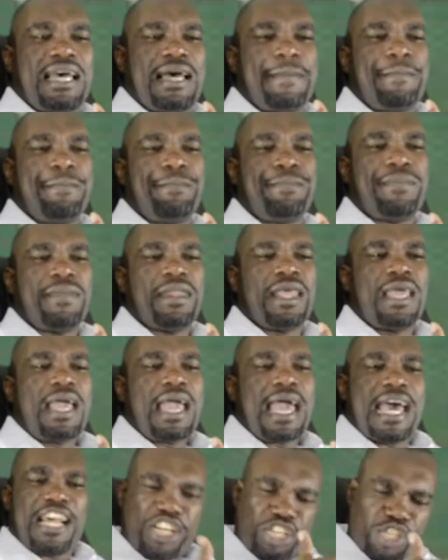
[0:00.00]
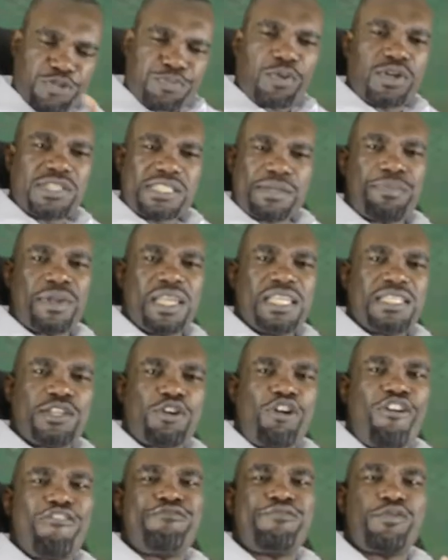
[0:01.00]
a
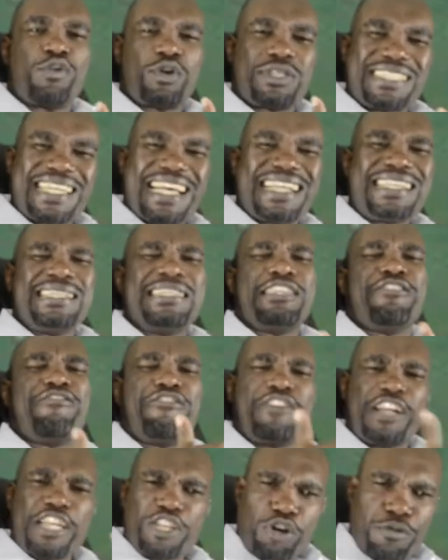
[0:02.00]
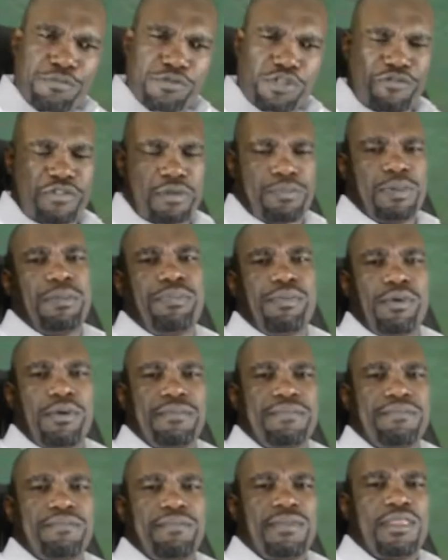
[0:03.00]
responsibility of protecting the freedoms of the
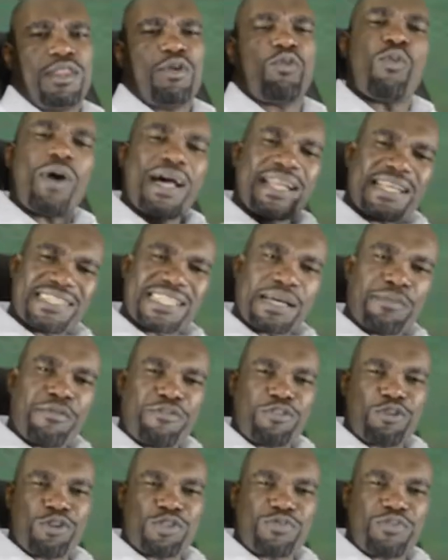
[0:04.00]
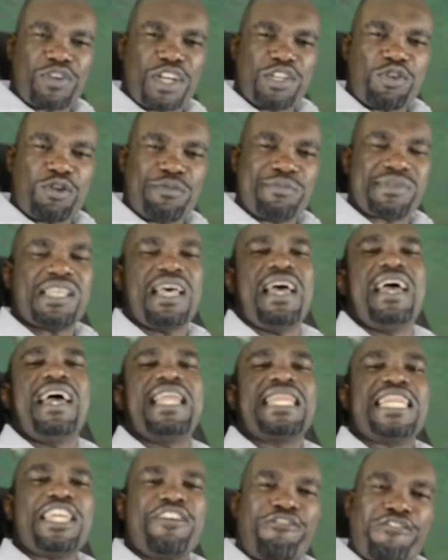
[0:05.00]
people. What are some of those freedoms?
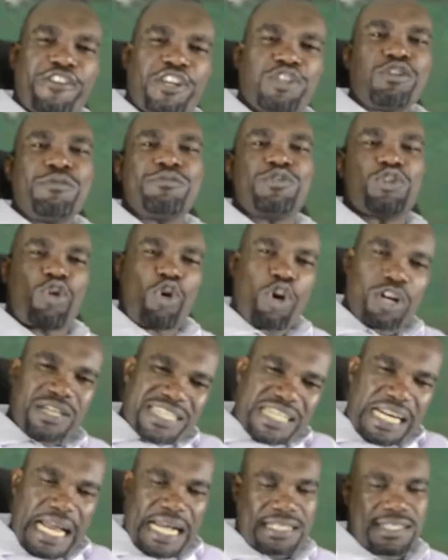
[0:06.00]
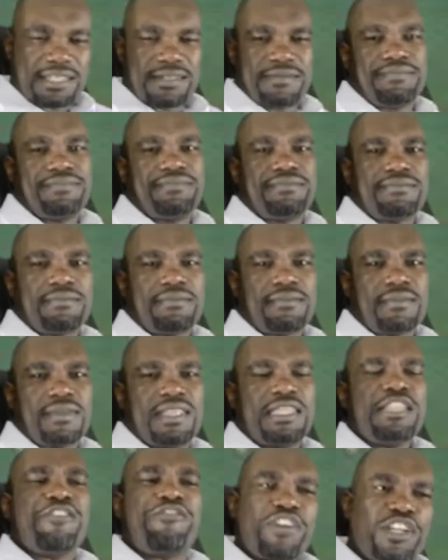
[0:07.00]
The freedom to contract.
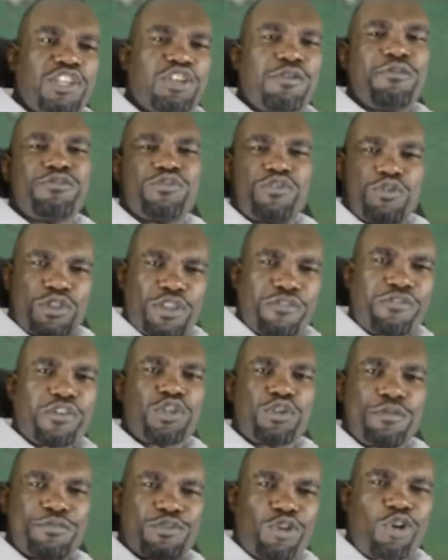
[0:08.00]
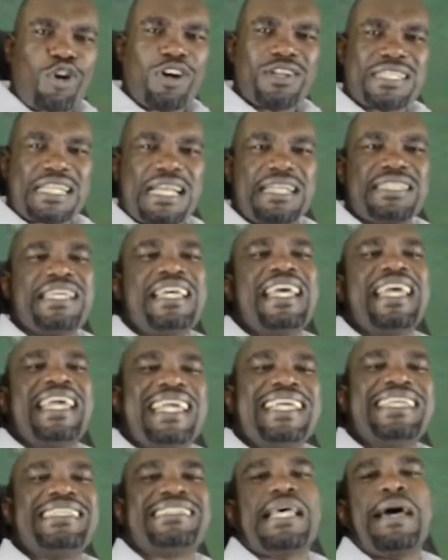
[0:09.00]
The freedom to contract
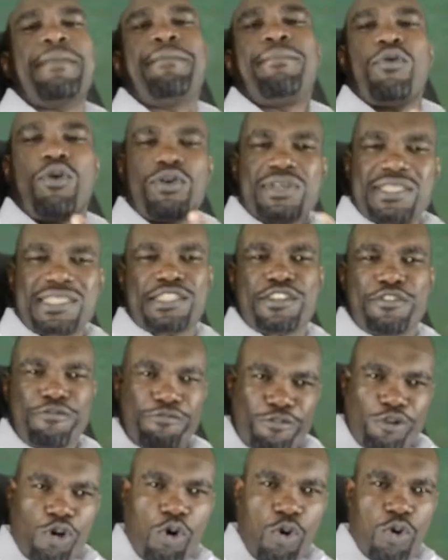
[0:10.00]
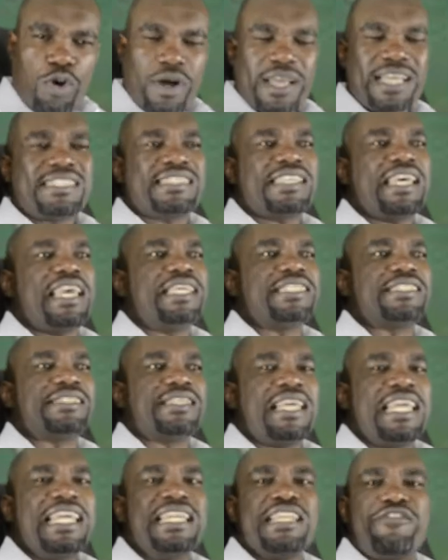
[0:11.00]
is a positive law. It
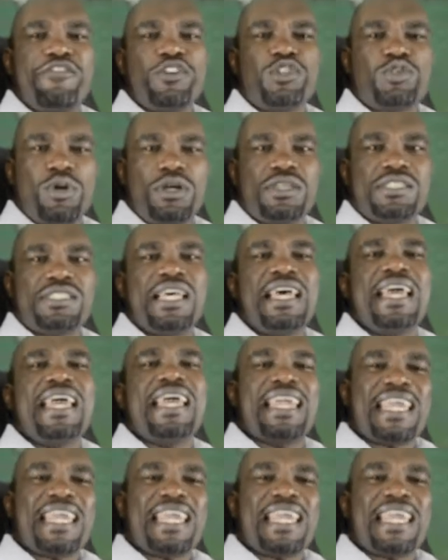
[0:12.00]
says individuals